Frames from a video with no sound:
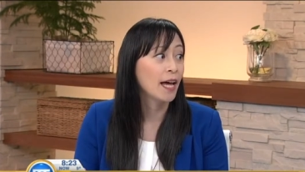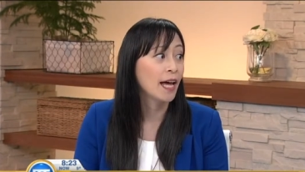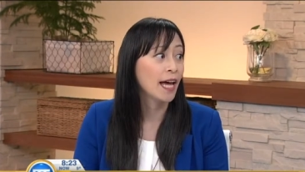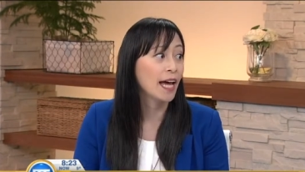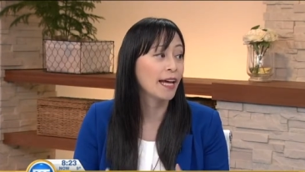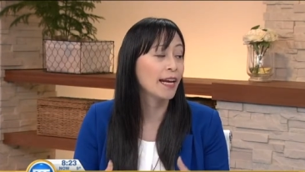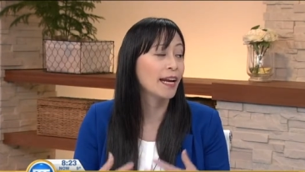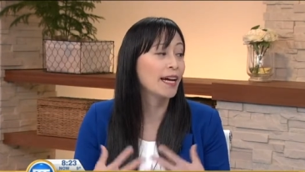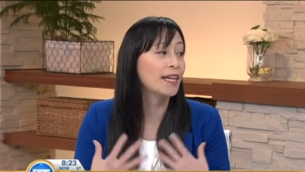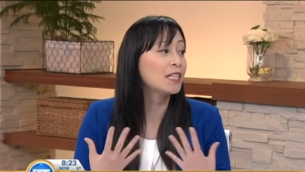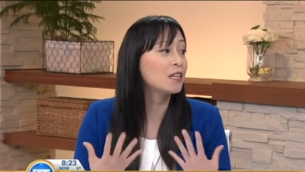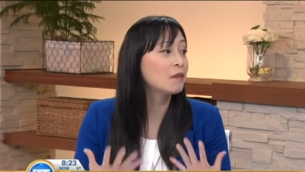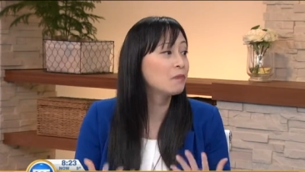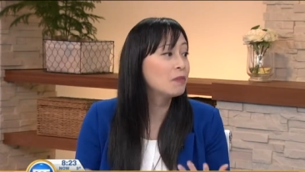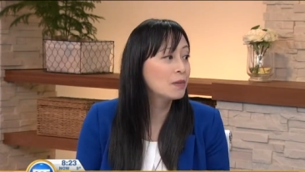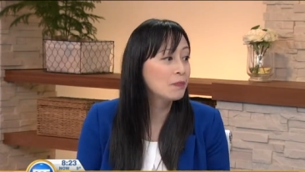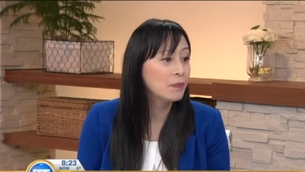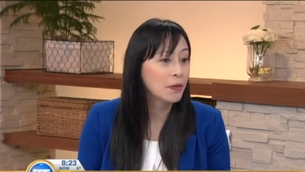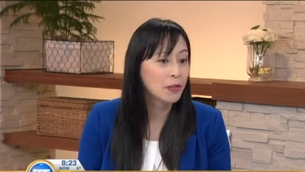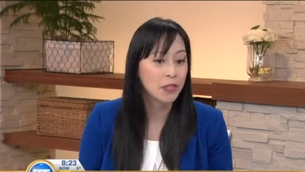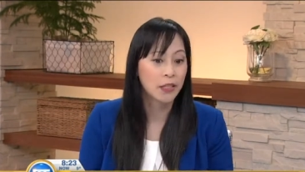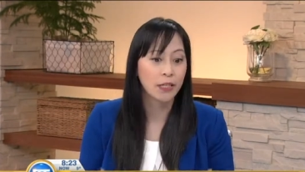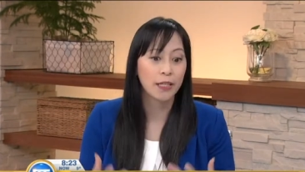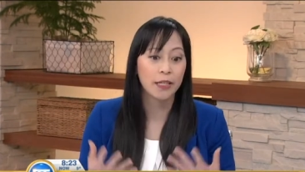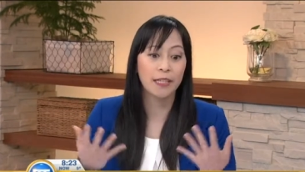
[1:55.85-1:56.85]
And I tell
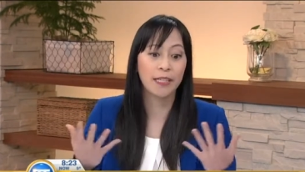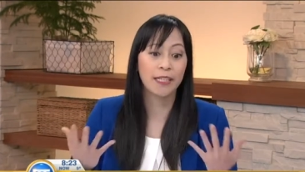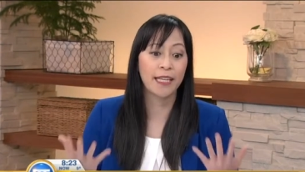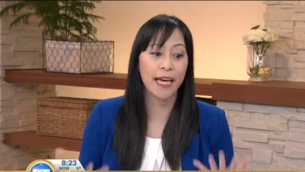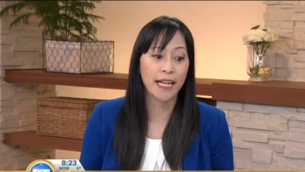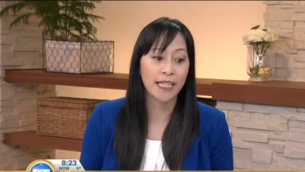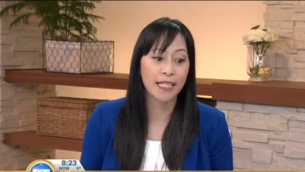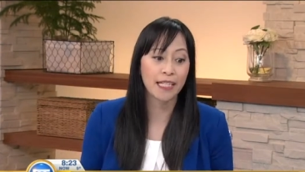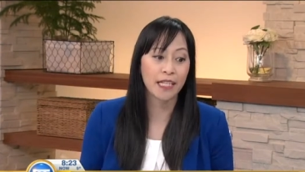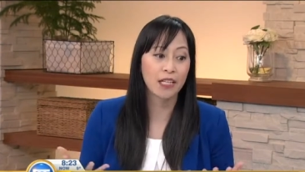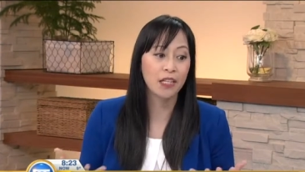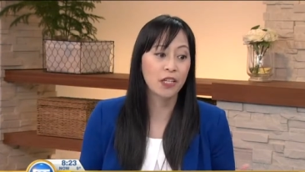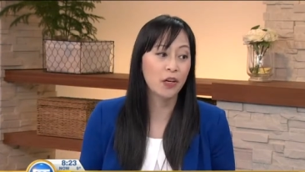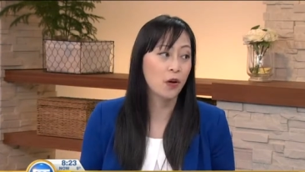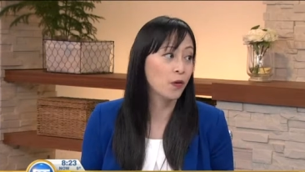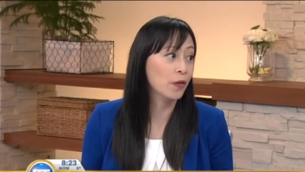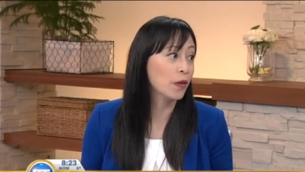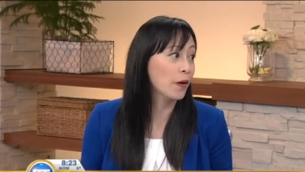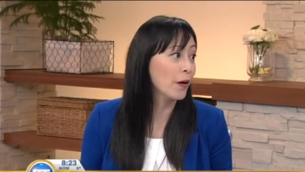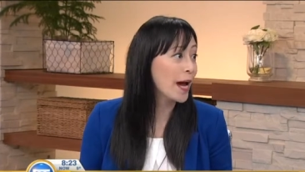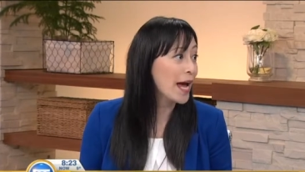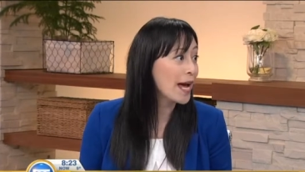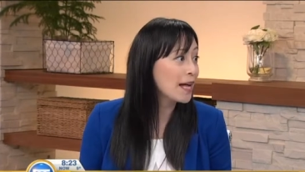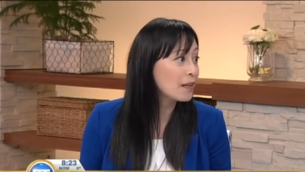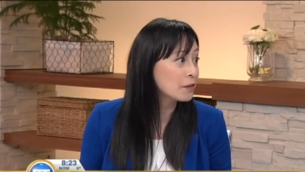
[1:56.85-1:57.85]
people to get to know
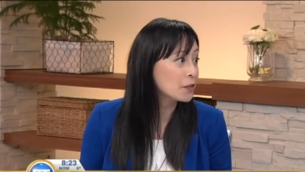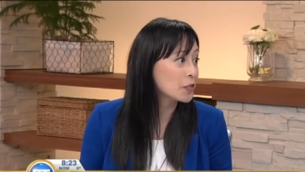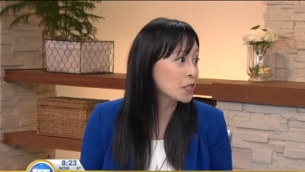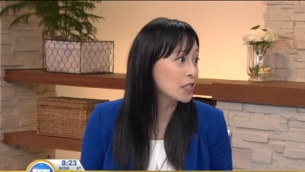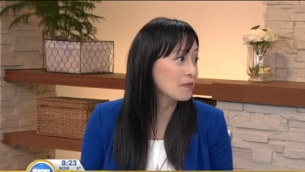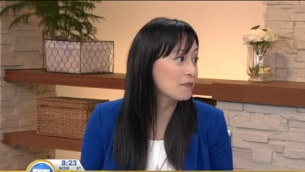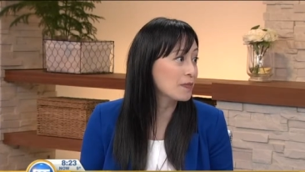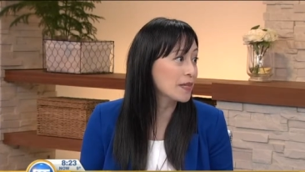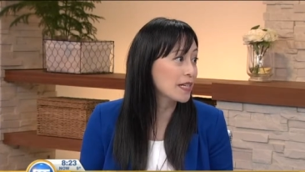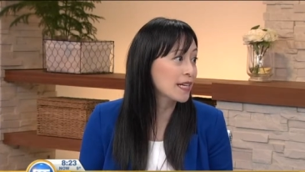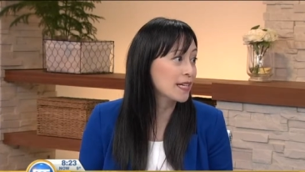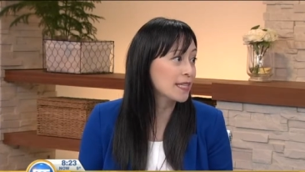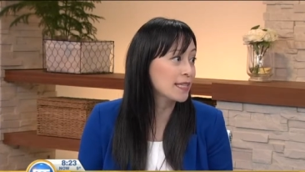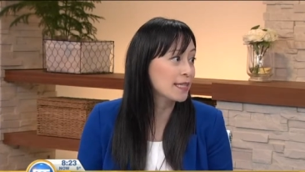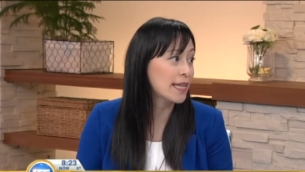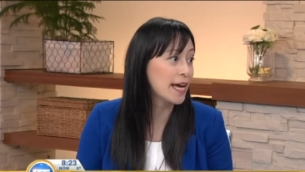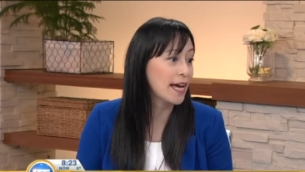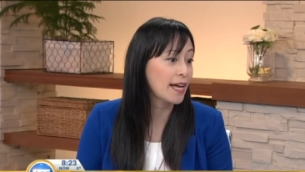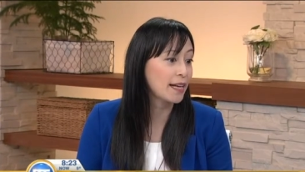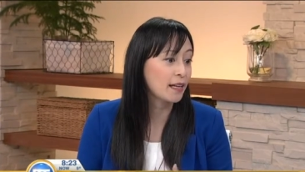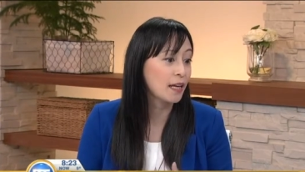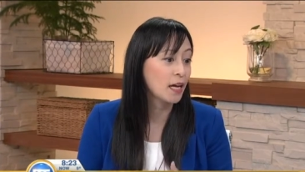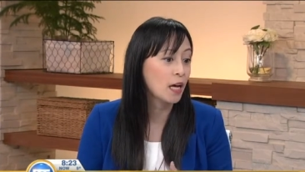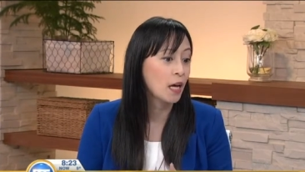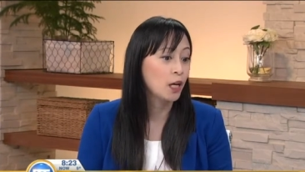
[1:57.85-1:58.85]
their allergy because
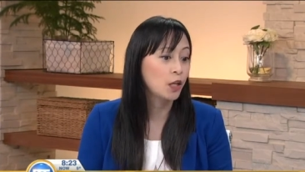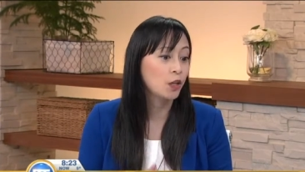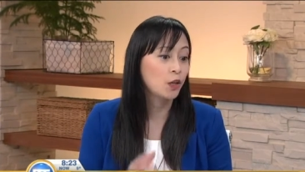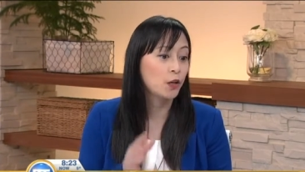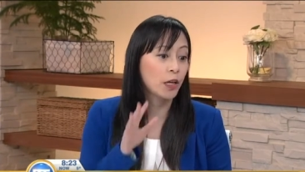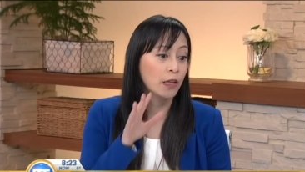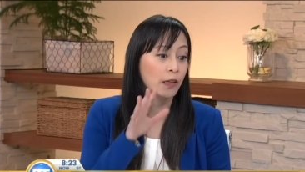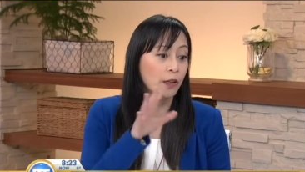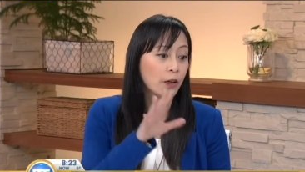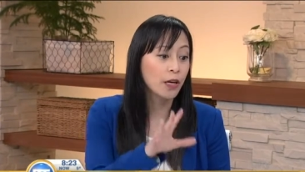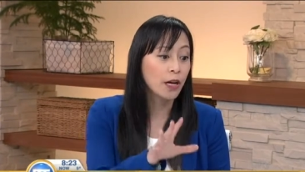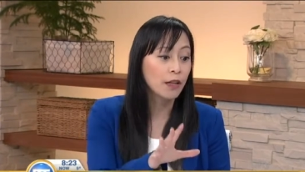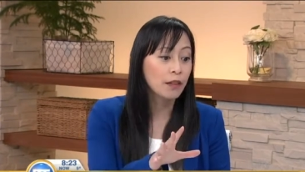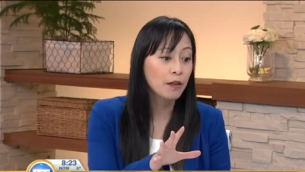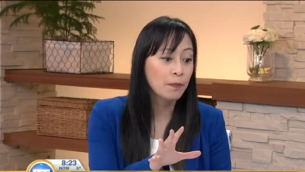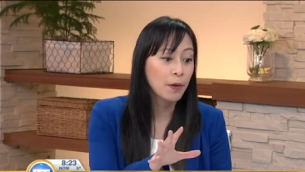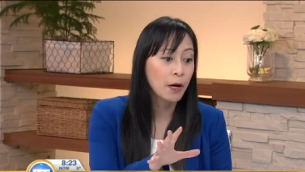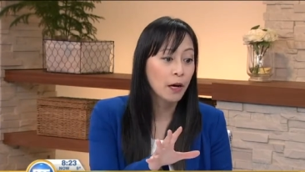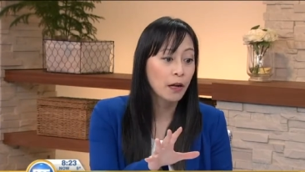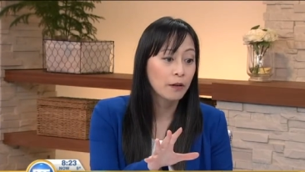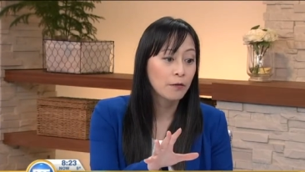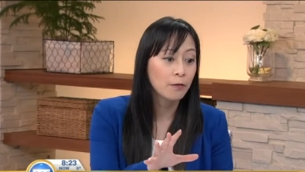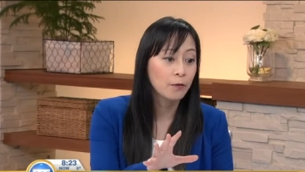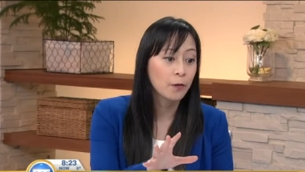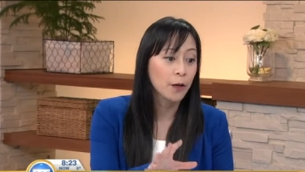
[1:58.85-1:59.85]
then you can look on the
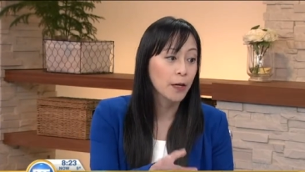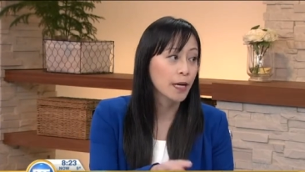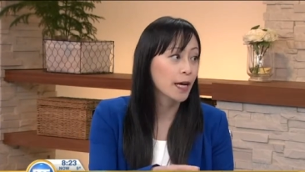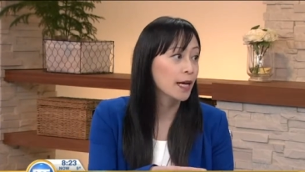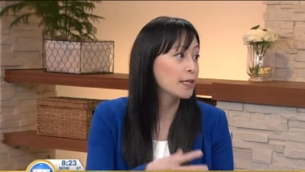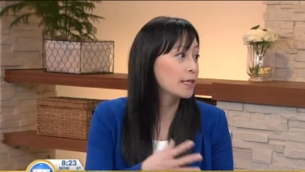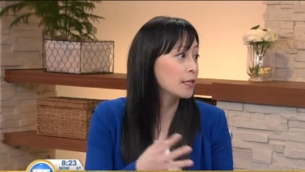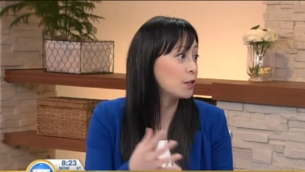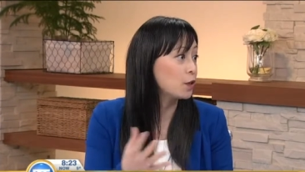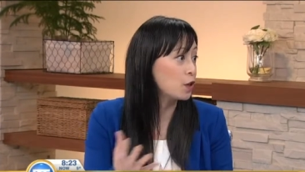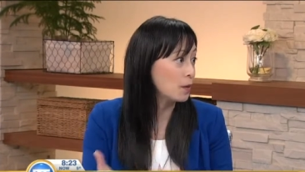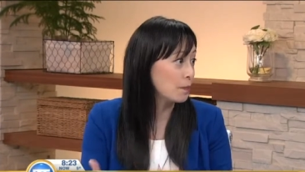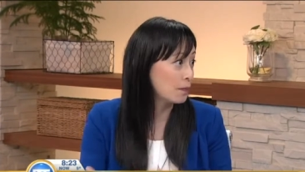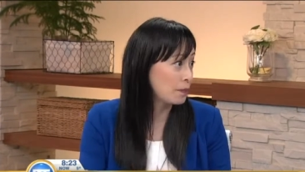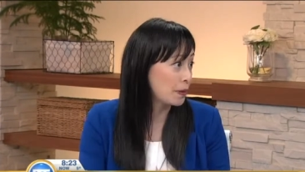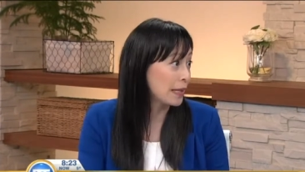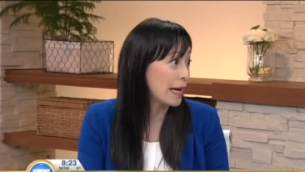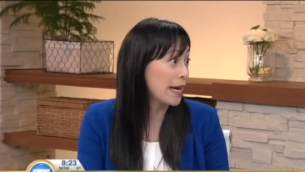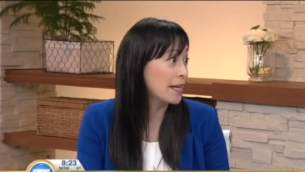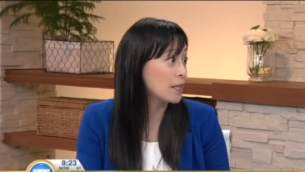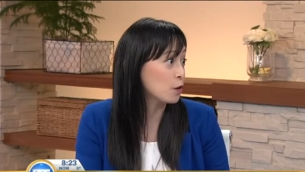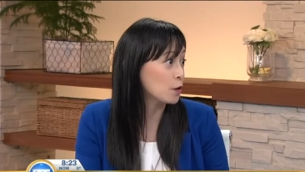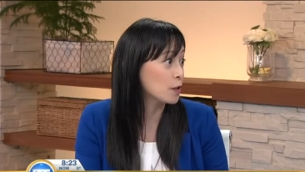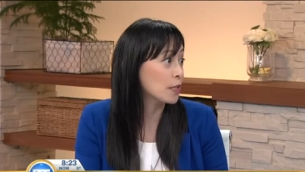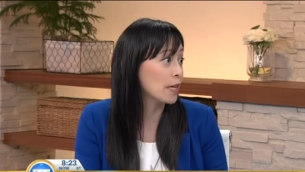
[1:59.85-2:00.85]
pollen forecast and you can
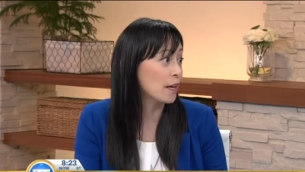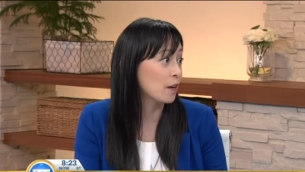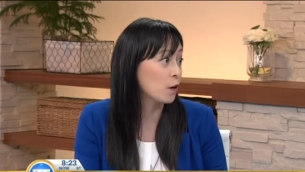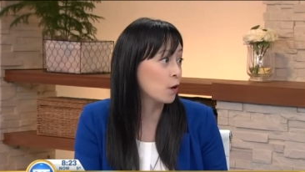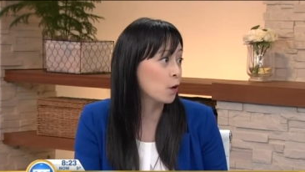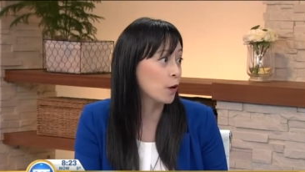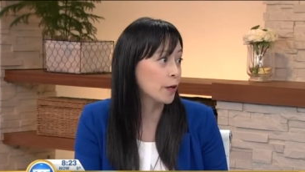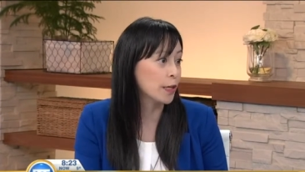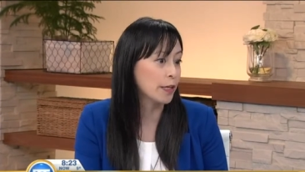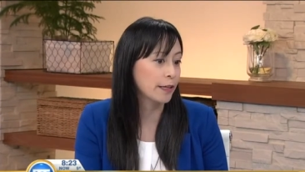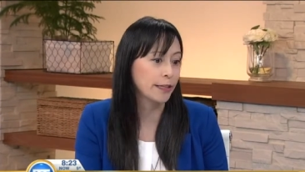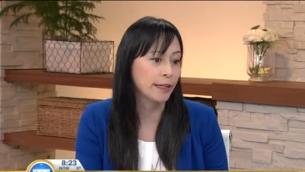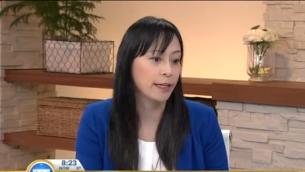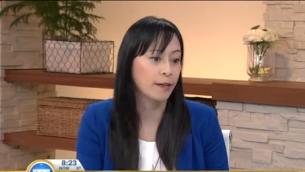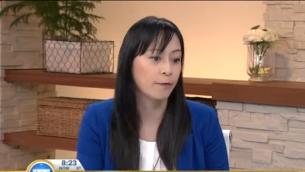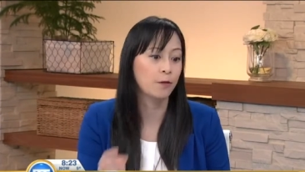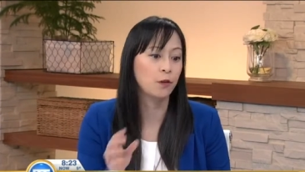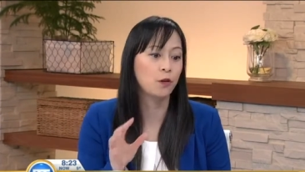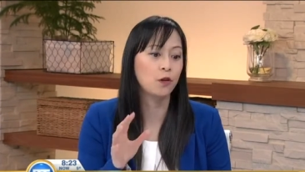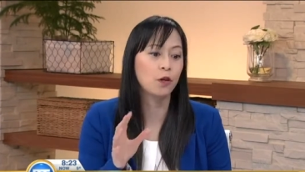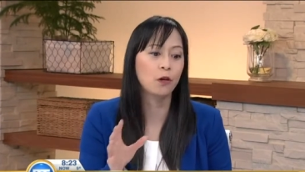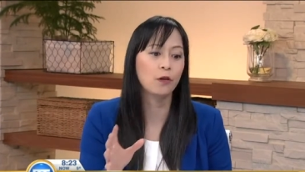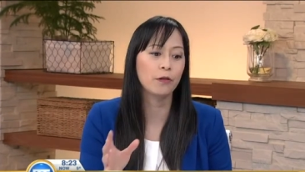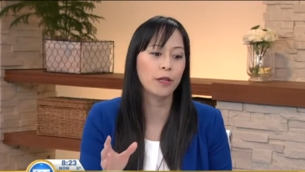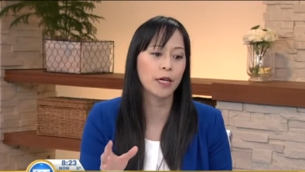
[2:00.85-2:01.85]
plan your day accordingly. If
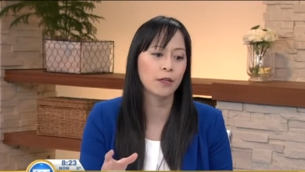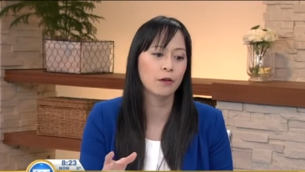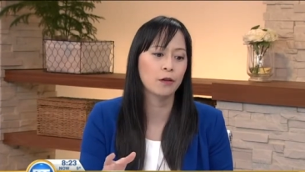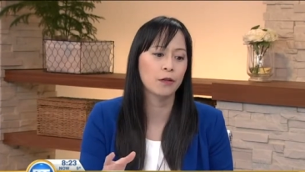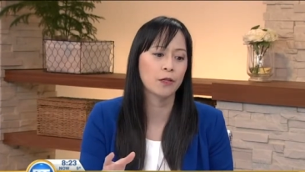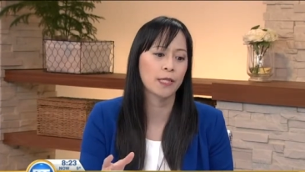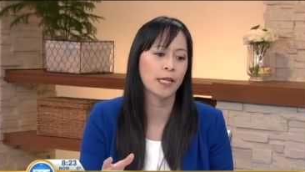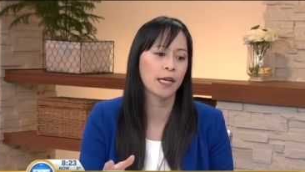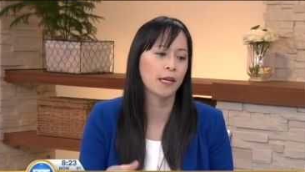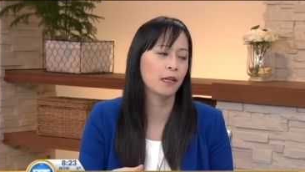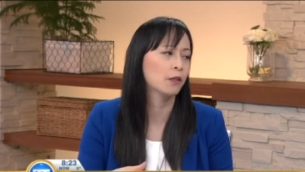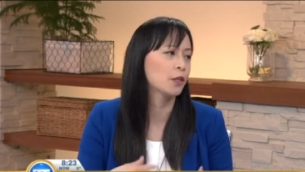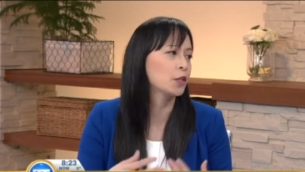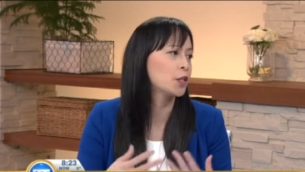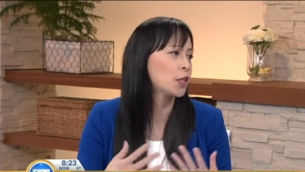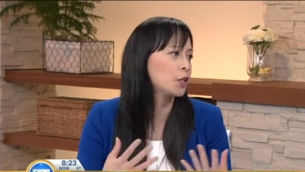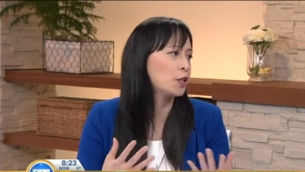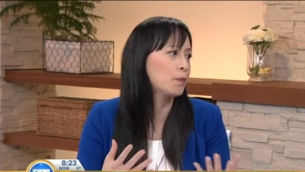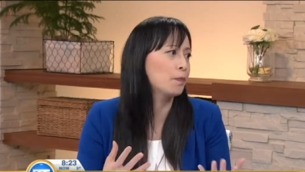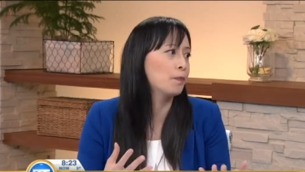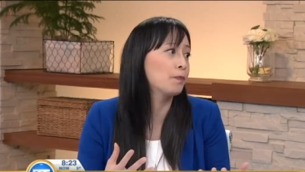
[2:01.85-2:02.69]
you know that you're, say, allergic to